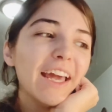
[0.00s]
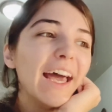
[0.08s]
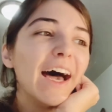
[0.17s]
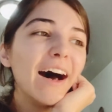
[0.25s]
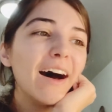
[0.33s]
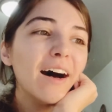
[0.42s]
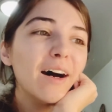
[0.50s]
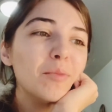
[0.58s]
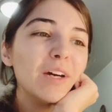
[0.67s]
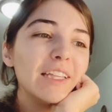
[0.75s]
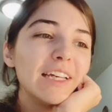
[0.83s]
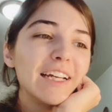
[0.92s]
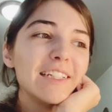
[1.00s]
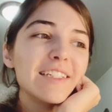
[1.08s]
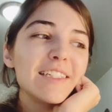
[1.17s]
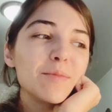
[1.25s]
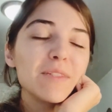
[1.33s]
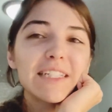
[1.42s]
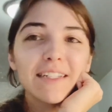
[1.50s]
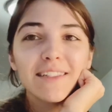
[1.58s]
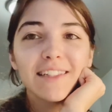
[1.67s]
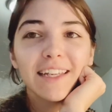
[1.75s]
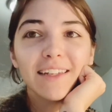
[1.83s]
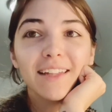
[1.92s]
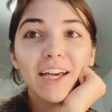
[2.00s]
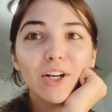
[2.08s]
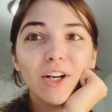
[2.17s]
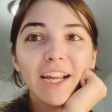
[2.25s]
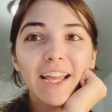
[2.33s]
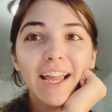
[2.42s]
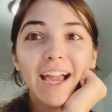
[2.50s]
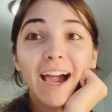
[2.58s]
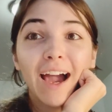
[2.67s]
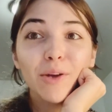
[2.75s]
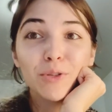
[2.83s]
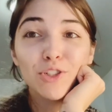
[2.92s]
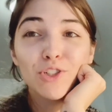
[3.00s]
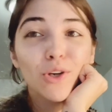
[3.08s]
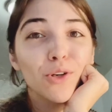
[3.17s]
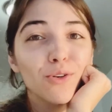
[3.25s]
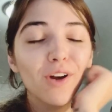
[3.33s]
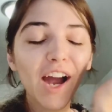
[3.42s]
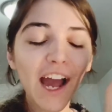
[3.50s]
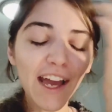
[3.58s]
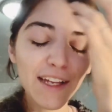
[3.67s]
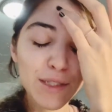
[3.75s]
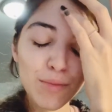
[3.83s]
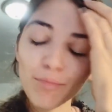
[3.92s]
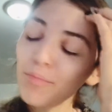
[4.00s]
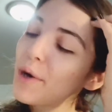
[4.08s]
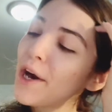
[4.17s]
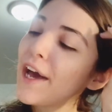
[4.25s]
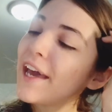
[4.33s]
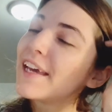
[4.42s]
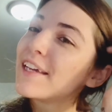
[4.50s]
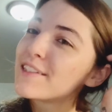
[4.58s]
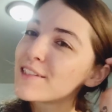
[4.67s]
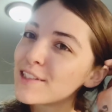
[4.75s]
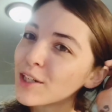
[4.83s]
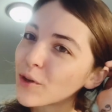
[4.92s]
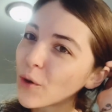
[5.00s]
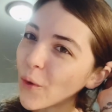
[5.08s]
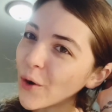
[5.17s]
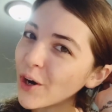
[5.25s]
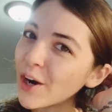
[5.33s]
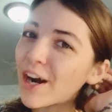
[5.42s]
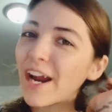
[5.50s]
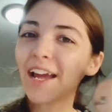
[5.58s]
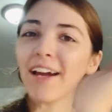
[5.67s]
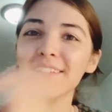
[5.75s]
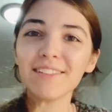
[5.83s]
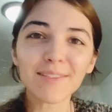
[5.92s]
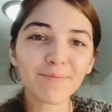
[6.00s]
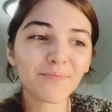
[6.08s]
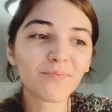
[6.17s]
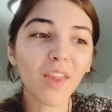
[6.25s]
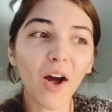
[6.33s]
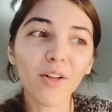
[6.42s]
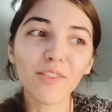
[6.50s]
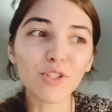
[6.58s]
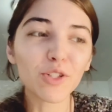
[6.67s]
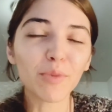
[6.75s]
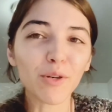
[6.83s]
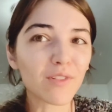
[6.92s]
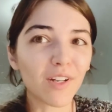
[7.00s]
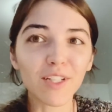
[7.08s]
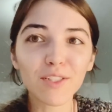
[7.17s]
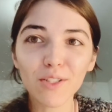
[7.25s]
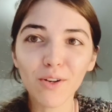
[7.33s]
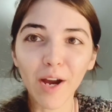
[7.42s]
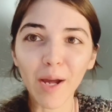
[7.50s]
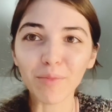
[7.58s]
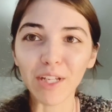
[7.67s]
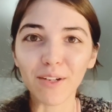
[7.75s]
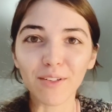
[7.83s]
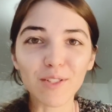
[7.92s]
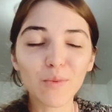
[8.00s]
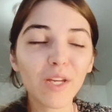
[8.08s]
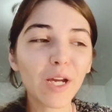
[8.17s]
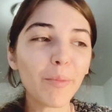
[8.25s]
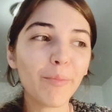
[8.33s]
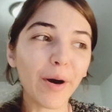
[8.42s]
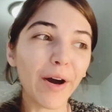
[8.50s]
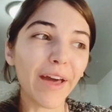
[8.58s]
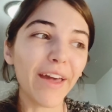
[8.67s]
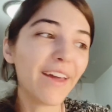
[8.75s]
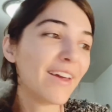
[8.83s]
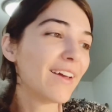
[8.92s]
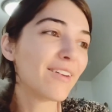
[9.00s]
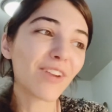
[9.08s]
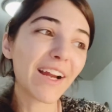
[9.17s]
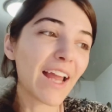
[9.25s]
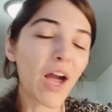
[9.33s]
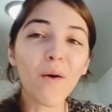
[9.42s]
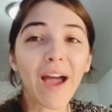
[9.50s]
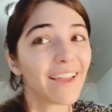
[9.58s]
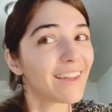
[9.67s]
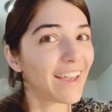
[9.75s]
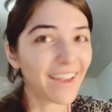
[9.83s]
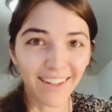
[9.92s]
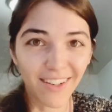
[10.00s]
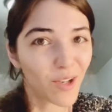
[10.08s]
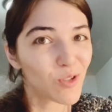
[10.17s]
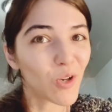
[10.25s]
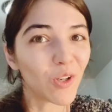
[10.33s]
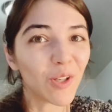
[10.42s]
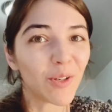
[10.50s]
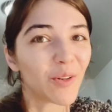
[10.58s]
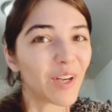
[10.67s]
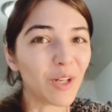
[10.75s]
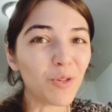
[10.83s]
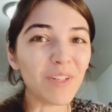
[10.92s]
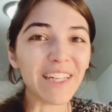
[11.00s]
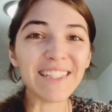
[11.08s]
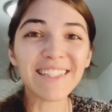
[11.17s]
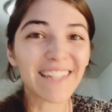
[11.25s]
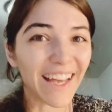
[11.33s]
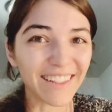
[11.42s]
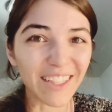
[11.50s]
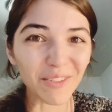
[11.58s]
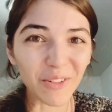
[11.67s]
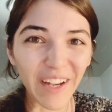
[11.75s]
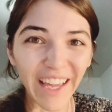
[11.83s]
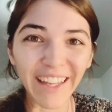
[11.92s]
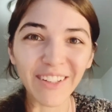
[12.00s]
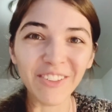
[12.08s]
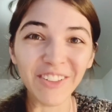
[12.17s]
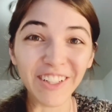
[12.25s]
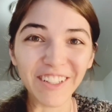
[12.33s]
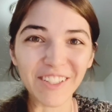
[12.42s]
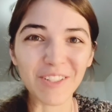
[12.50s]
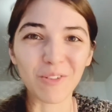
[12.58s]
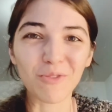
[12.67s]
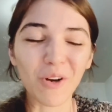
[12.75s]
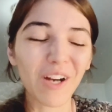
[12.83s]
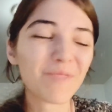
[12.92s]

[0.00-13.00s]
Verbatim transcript: Um, and then I did some stenciling and lettering. I would show you guys, but it's a secret order and I'll eventually post on Instagram later this week, but right now I cannot show you. It'll be a dead giveaway who the cookies are for.